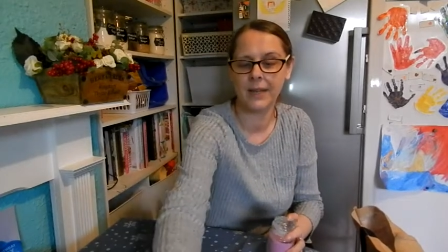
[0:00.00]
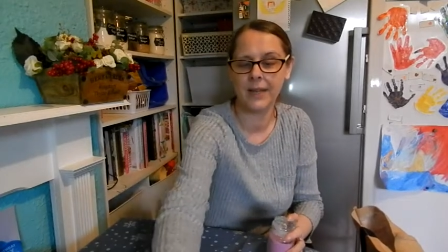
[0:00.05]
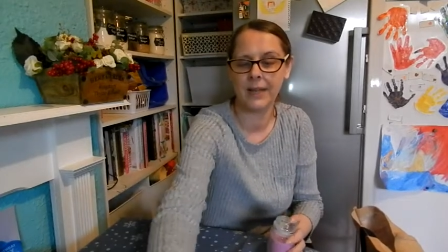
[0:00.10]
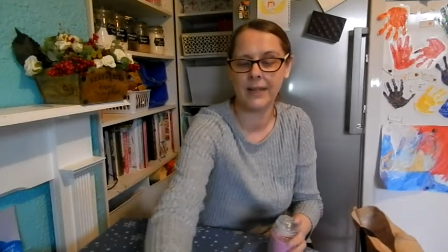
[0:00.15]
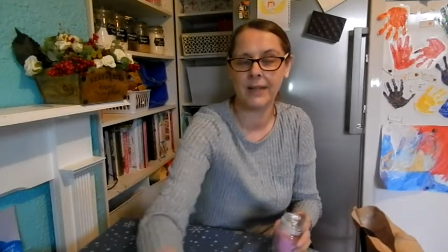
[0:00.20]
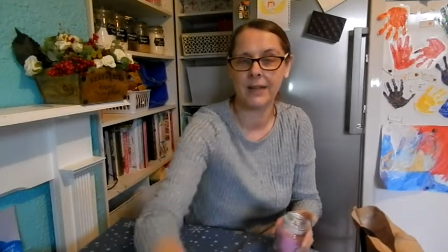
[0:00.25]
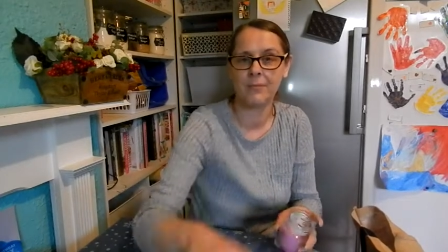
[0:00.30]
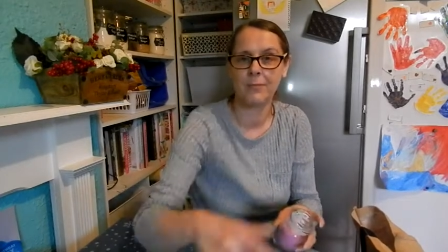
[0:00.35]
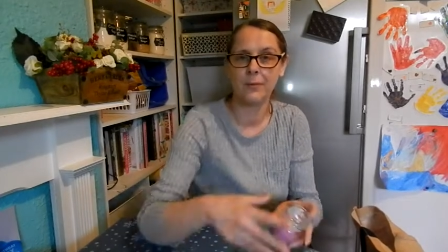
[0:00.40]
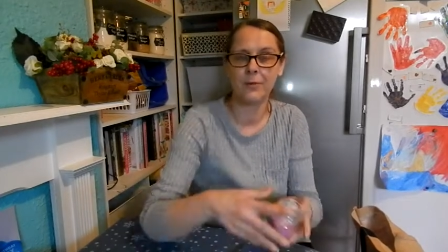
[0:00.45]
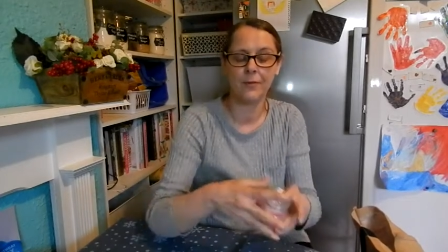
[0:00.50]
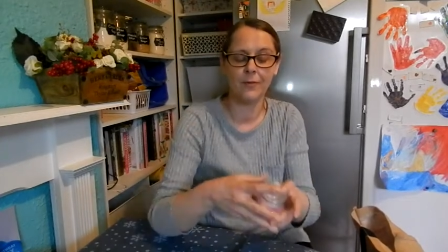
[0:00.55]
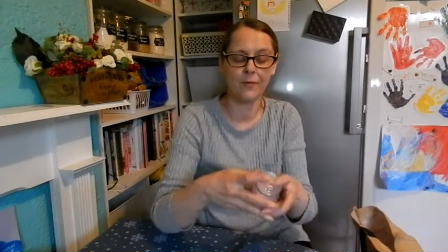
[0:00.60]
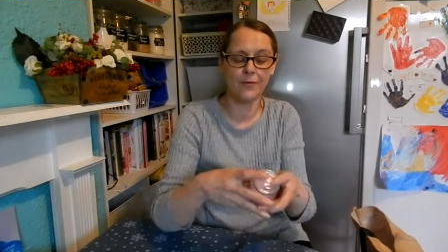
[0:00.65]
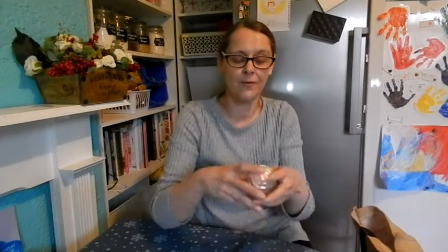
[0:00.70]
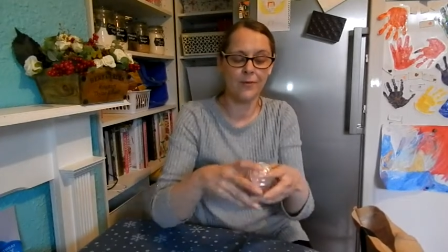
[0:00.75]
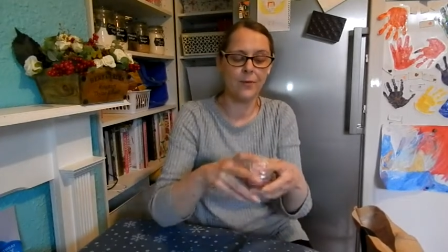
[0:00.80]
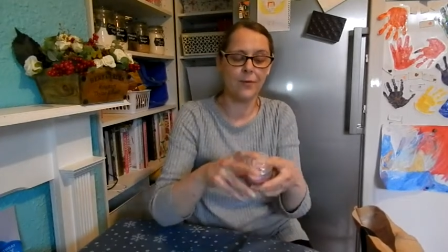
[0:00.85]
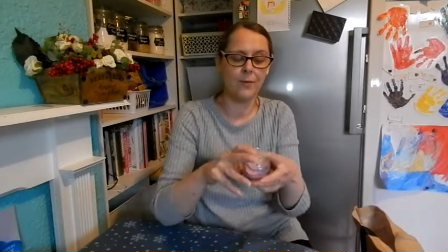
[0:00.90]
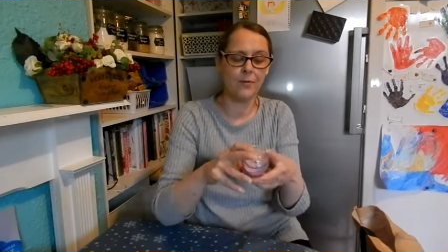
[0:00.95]
and I bought
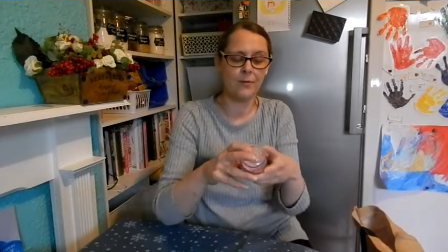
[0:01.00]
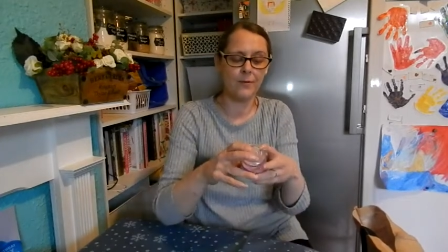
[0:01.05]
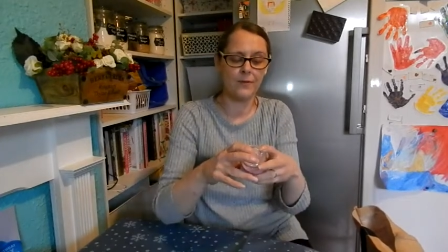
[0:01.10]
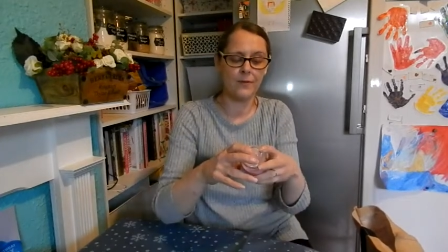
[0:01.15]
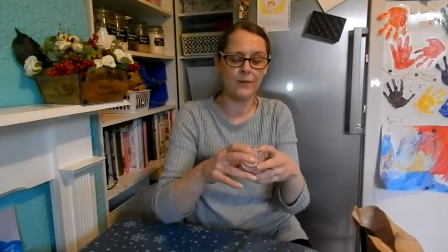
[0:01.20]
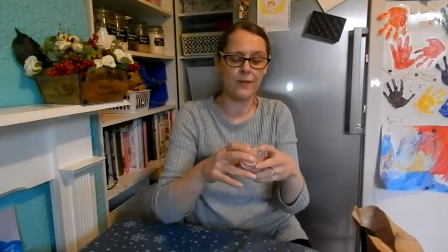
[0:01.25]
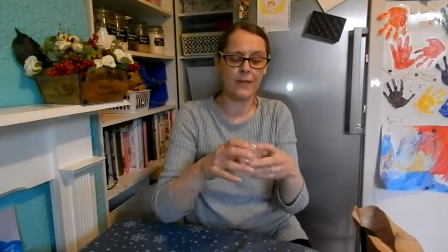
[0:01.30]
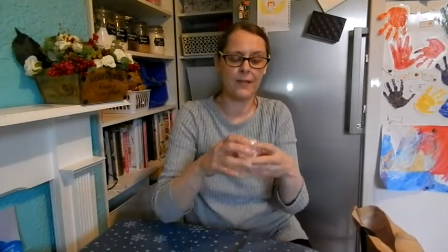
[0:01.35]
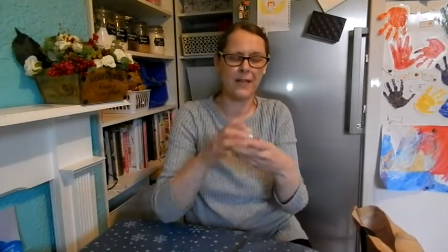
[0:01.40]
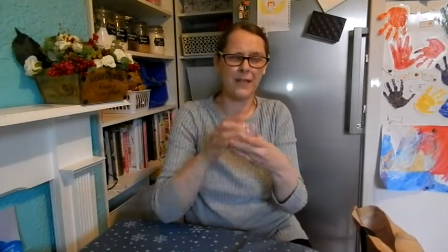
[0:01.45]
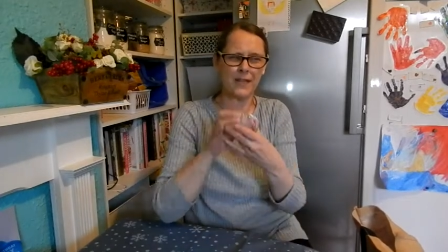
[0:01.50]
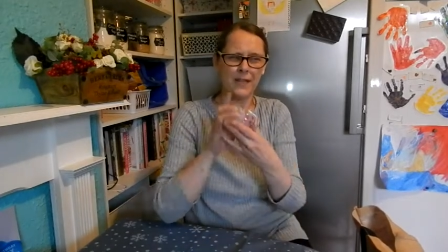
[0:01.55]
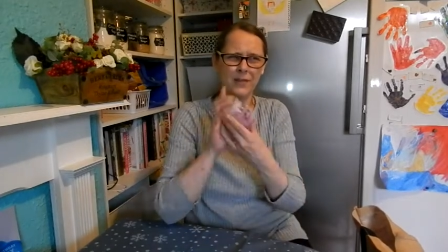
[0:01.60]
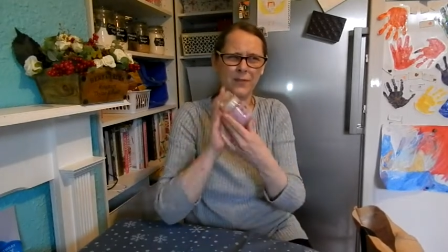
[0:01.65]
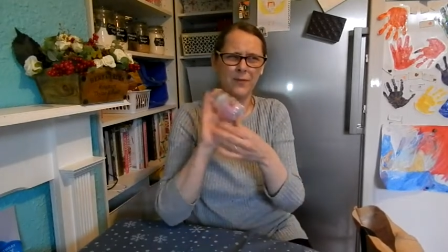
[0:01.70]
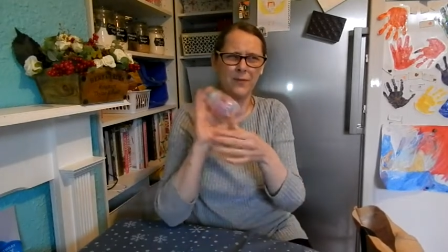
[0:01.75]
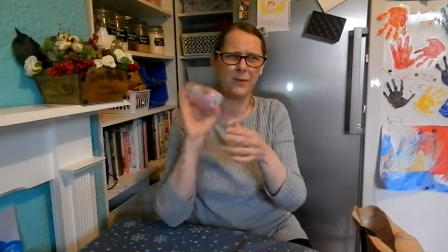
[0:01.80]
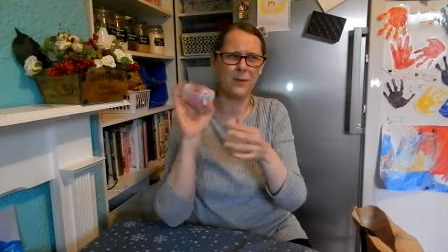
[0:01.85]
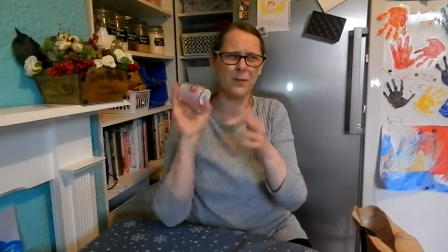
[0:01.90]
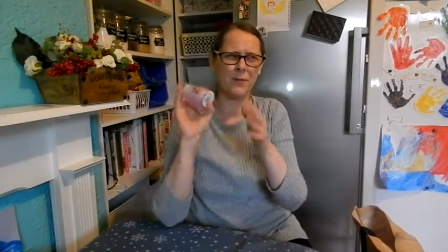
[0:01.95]
four of these
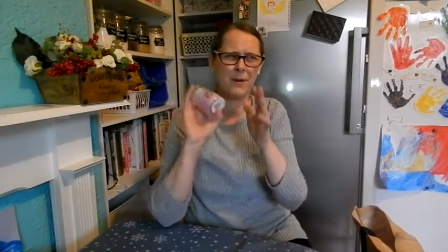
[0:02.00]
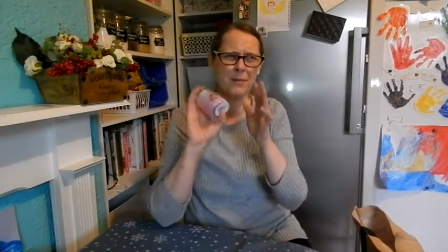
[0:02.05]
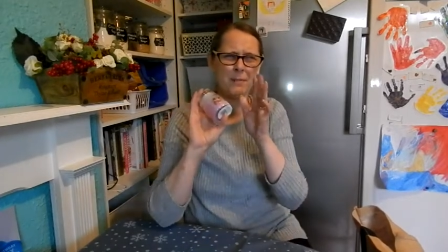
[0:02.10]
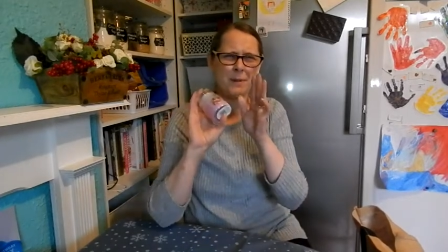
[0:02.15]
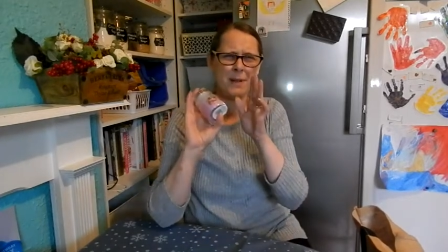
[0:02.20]
for I